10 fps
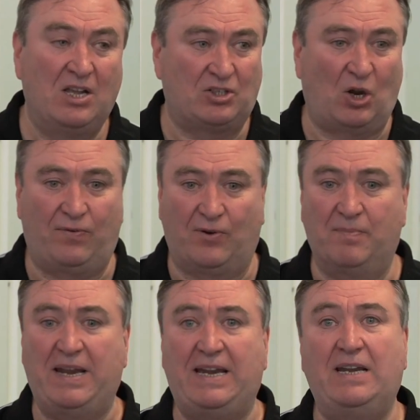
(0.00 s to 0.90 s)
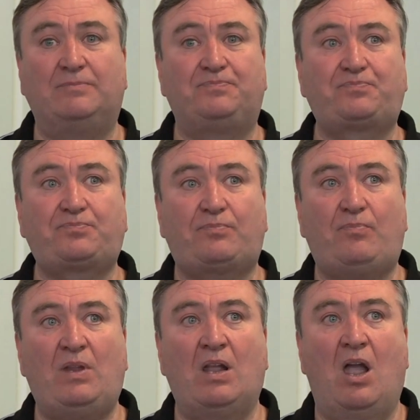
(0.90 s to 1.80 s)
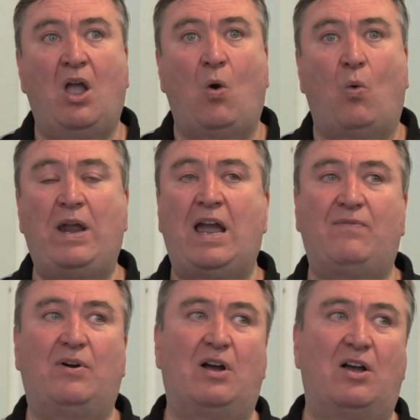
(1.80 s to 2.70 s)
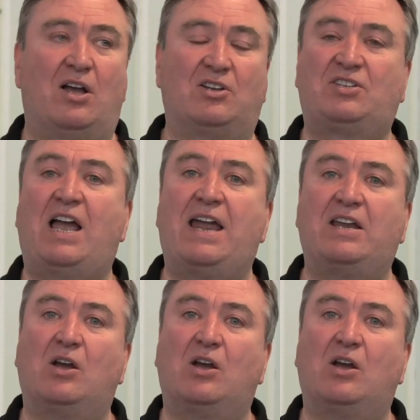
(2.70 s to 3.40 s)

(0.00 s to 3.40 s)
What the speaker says: So for me, we have a saying